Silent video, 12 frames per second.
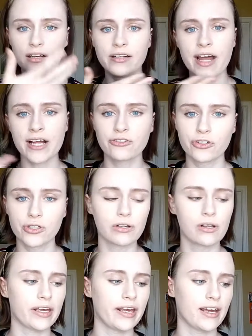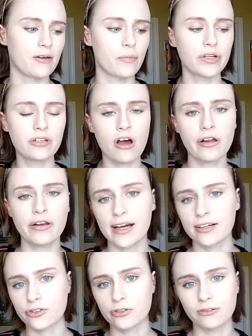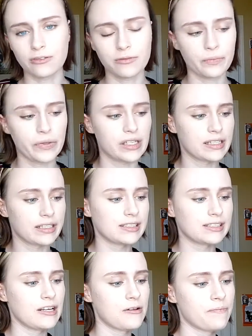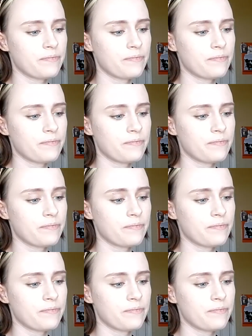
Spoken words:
natural looking, but not natural because